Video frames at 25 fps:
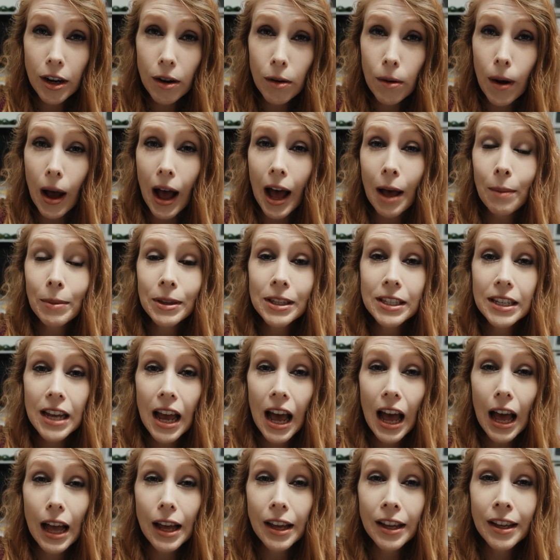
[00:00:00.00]
or Almond
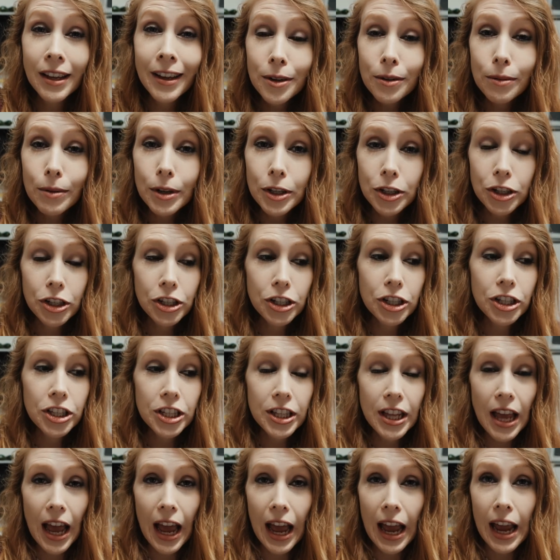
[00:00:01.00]
Hut, which
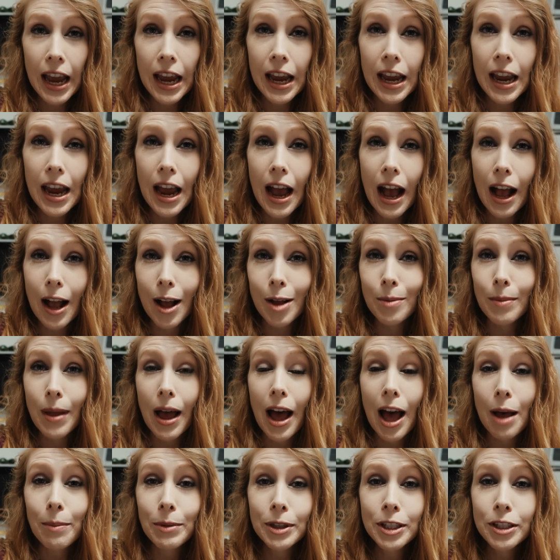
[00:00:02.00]
is a
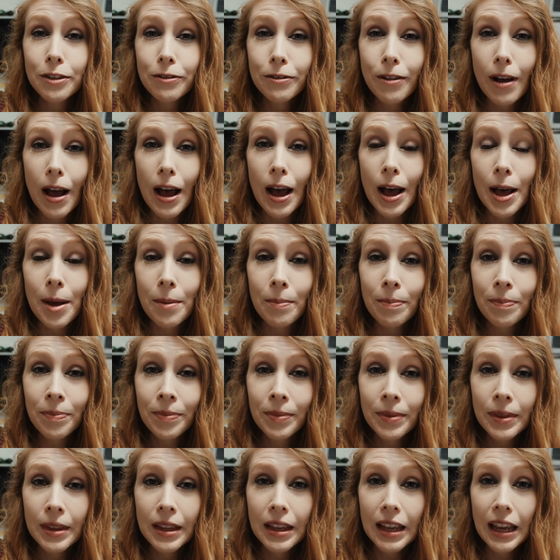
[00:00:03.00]
almond farm
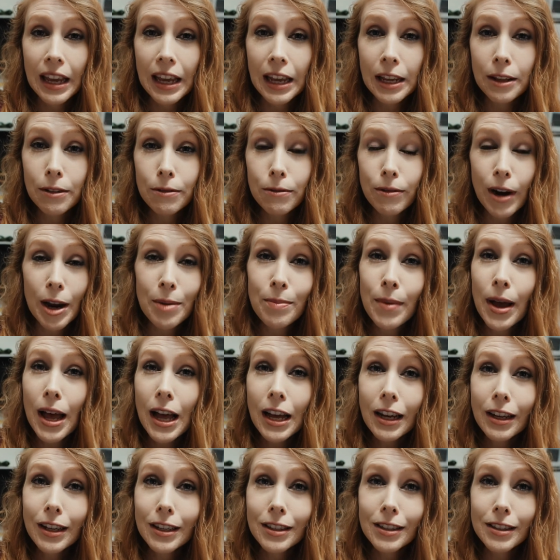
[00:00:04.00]
in
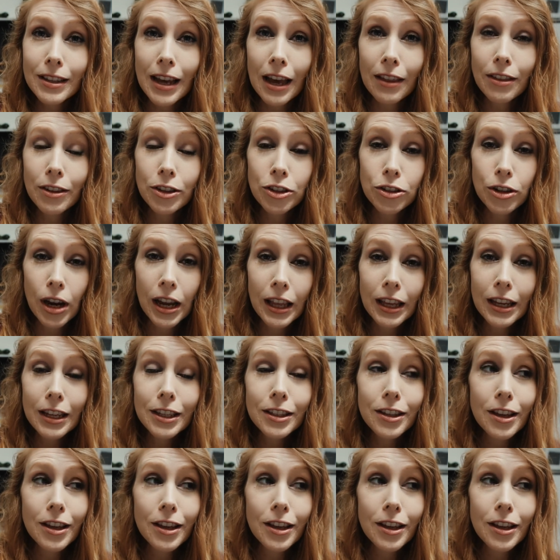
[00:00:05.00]
Renmark in South Australia.